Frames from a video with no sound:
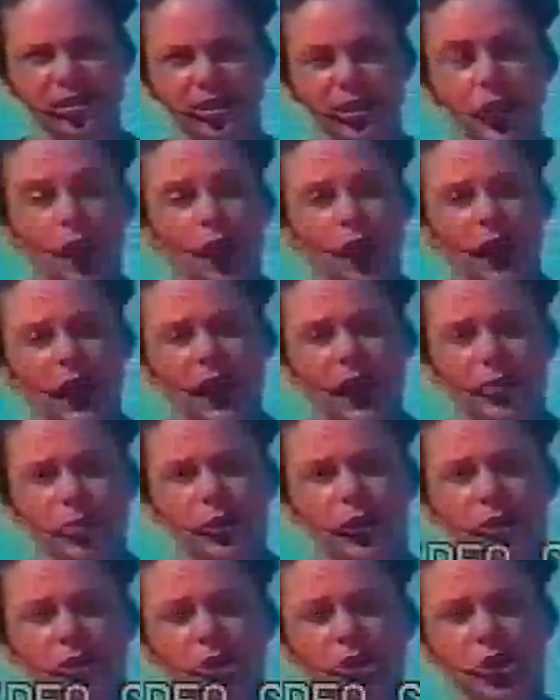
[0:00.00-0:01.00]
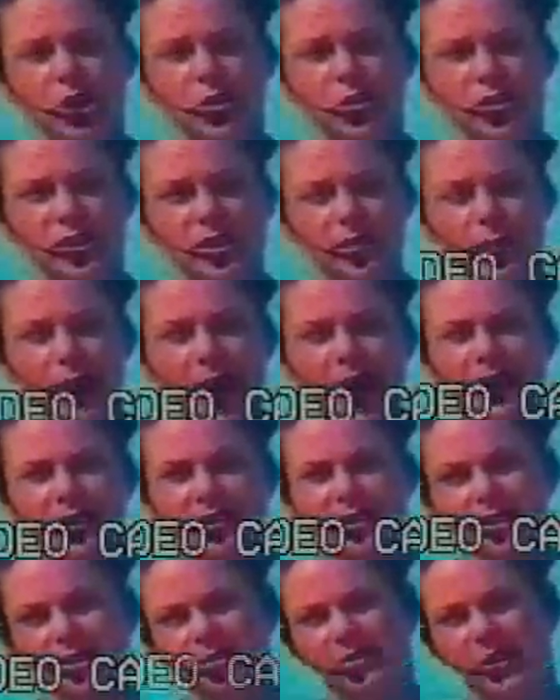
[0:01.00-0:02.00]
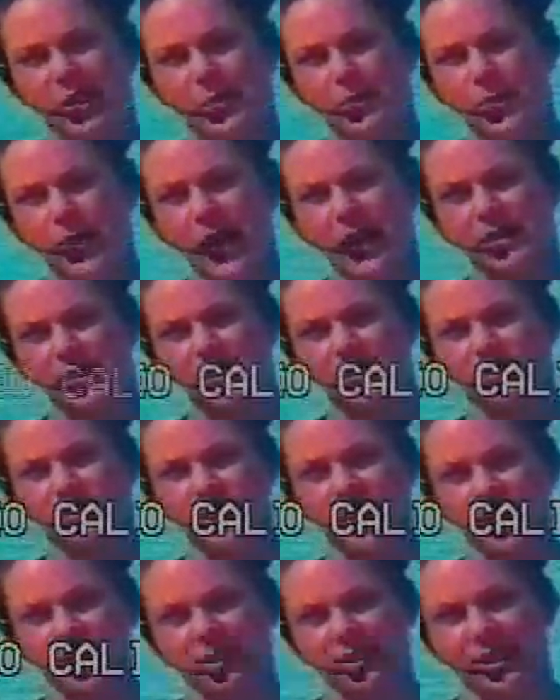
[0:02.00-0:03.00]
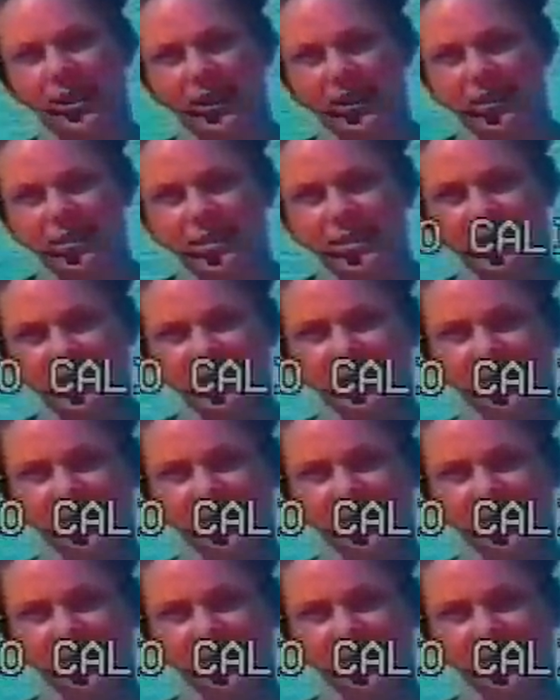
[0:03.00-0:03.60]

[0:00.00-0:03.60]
I'm going to show some active and passive techniques.